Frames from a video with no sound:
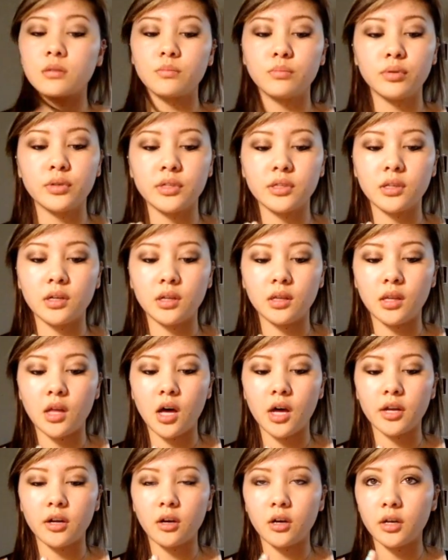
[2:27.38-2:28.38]
put a
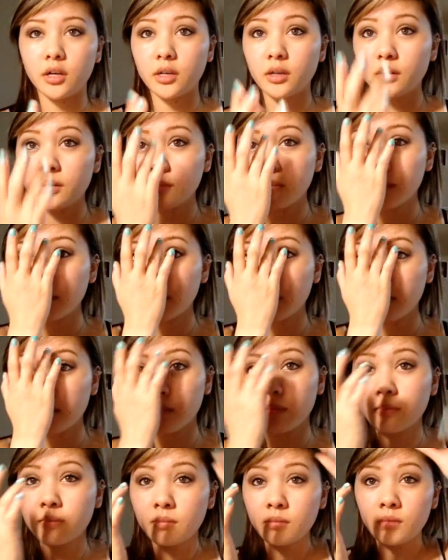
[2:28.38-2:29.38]
lot on.
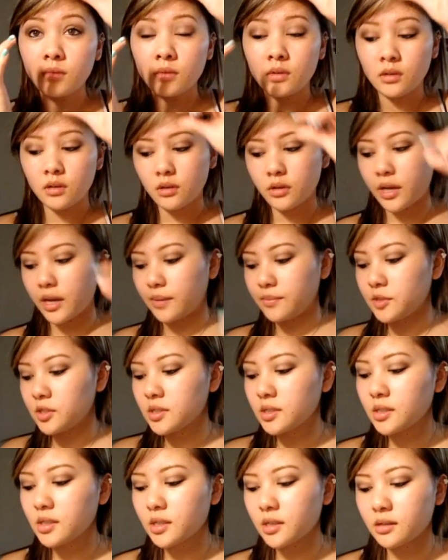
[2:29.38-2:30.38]
Okay, I'm
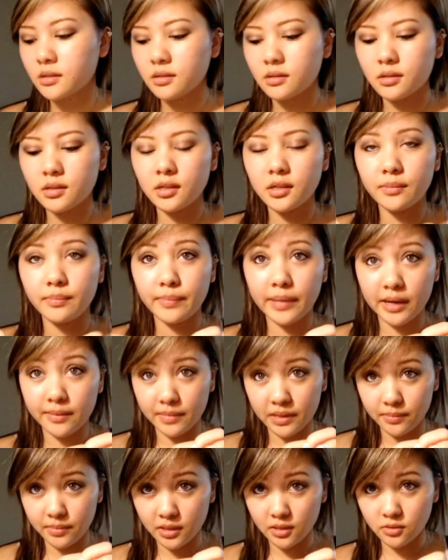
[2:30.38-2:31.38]
just going to clip back
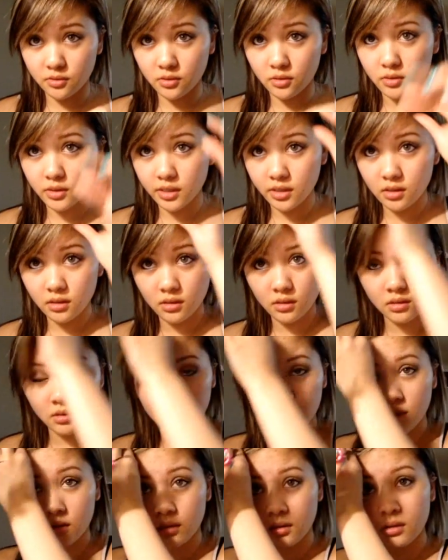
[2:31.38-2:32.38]
my bangs real quick
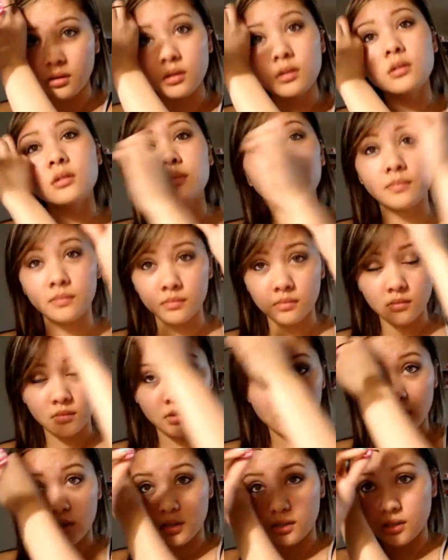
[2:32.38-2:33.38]

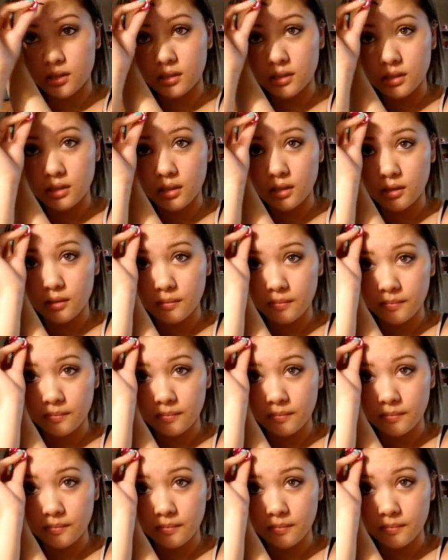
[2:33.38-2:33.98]
so you guys can see.